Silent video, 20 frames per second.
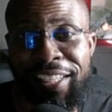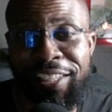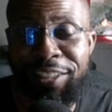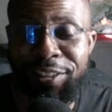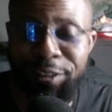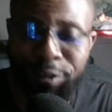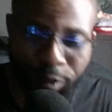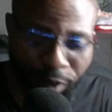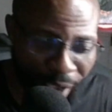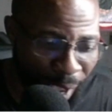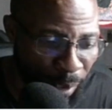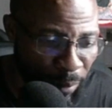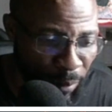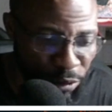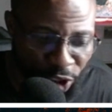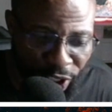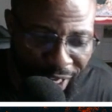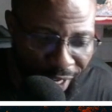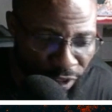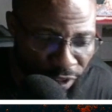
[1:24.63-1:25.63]
So yeah,
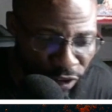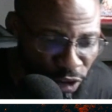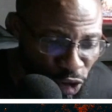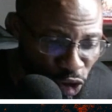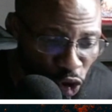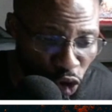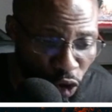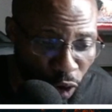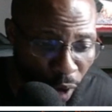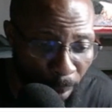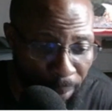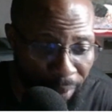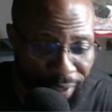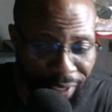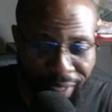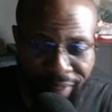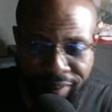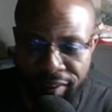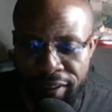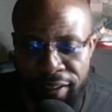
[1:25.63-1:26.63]
shout out to the subscriber
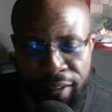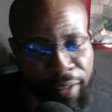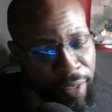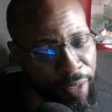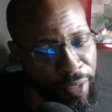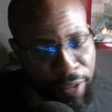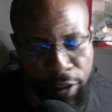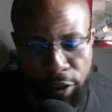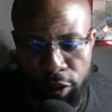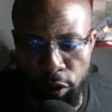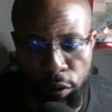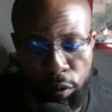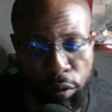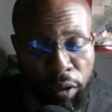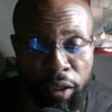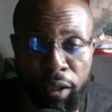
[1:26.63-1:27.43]
that, you know,